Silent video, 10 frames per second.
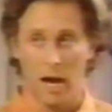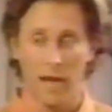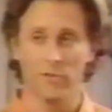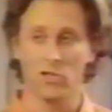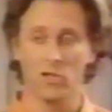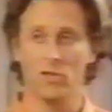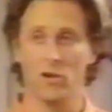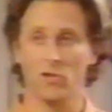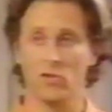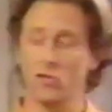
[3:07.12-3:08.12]
I even stood
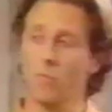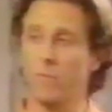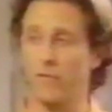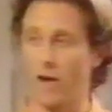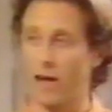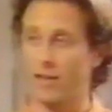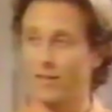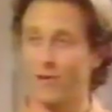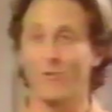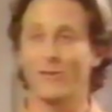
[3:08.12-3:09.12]
there
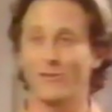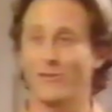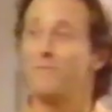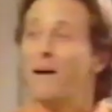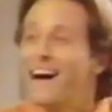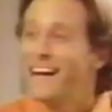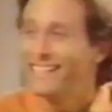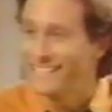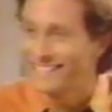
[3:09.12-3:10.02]
stupefied and watched you play.